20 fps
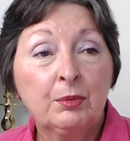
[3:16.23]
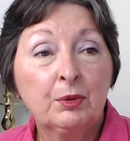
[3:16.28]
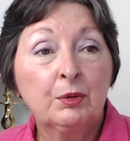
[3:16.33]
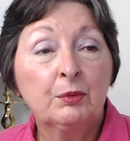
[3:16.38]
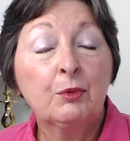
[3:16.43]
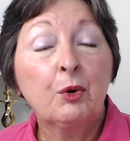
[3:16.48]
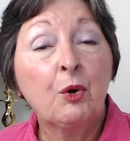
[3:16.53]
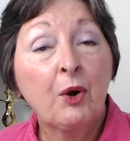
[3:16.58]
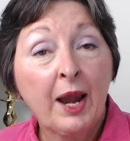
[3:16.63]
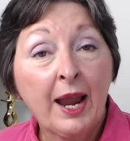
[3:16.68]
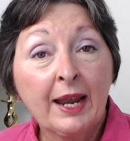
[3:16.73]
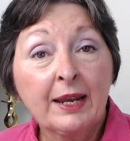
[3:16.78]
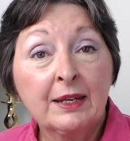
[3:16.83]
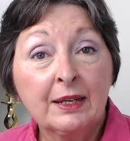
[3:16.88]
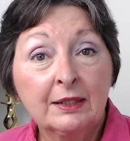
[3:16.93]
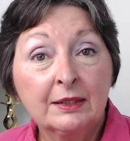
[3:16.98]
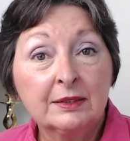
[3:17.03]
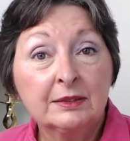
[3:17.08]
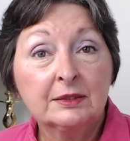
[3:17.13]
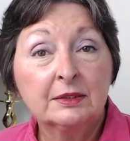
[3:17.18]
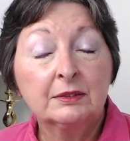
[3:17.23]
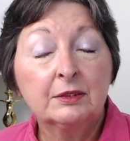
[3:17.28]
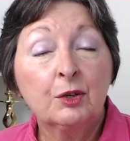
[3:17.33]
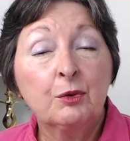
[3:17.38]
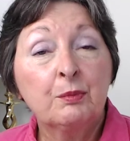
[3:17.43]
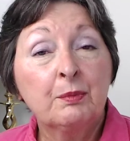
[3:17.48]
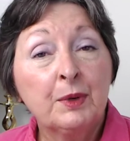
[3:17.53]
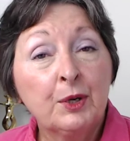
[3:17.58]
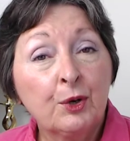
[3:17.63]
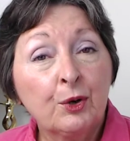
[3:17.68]
miraculous. So
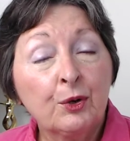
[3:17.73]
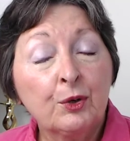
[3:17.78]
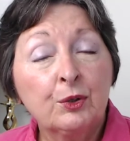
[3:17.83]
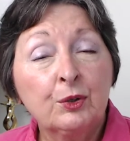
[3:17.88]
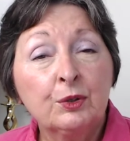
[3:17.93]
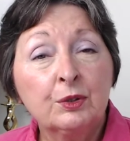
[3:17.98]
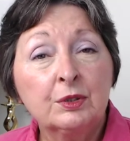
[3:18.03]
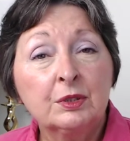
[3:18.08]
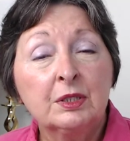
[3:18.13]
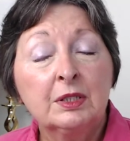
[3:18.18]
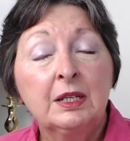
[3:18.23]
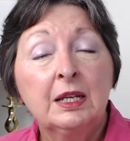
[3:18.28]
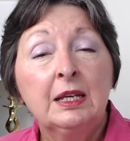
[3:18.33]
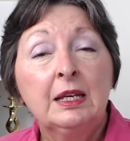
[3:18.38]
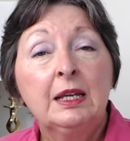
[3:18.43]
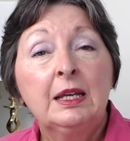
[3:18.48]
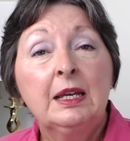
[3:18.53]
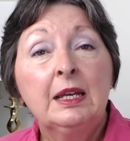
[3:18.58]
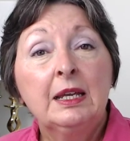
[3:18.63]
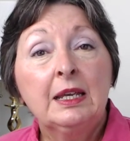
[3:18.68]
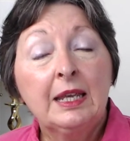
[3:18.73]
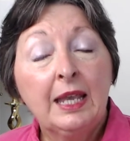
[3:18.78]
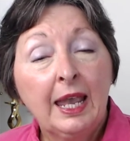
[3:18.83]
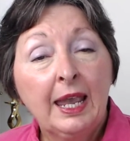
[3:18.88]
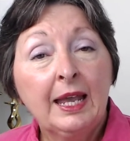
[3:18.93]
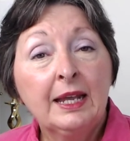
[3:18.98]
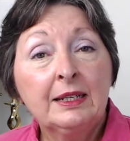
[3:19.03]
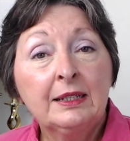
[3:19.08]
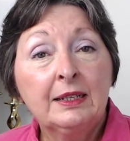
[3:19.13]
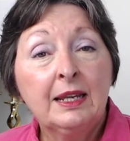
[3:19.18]
miracles
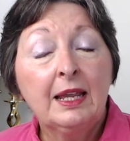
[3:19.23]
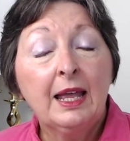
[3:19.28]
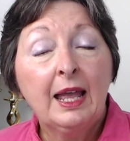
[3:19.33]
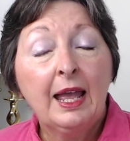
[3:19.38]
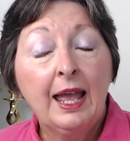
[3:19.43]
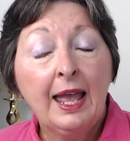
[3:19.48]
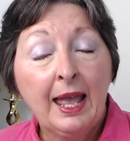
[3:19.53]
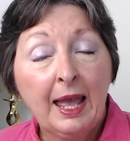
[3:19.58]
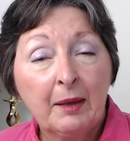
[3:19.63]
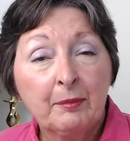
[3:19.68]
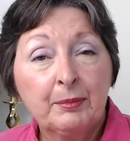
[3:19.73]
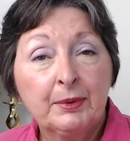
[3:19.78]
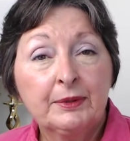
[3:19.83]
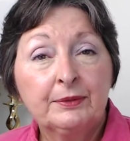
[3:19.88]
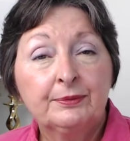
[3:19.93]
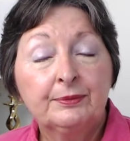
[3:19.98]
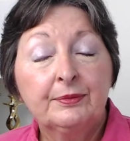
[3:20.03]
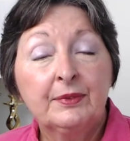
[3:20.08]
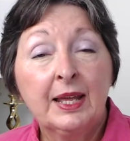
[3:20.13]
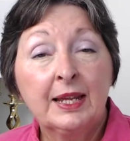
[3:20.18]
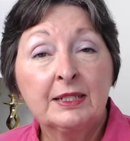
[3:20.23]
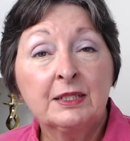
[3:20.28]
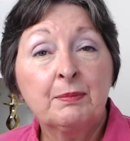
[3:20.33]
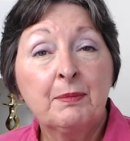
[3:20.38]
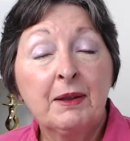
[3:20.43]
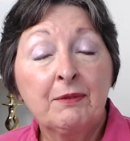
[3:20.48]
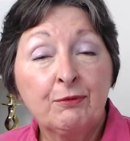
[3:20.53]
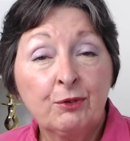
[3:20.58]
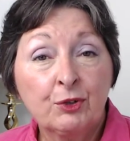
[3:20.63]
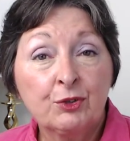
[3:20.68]
can happen. That's
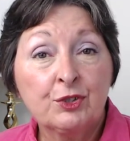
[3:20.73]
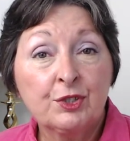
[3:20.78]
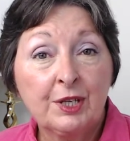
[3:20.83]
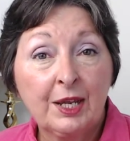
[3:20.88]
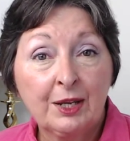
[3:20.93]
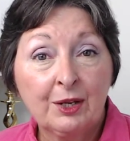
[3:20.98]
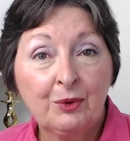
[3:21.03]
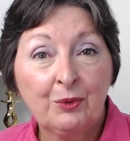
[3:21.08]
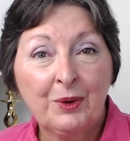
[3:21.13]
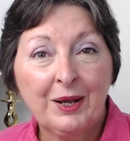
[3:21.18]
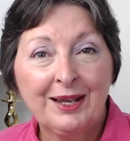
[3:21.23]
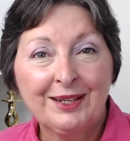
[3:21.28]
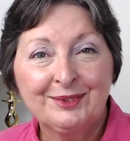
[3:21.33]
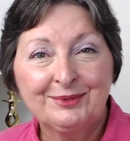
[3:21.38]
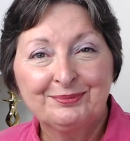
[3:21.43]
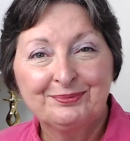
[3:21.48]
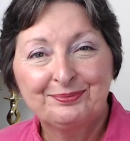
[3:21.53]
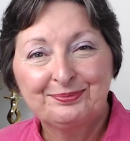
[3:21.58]
my first takeaway.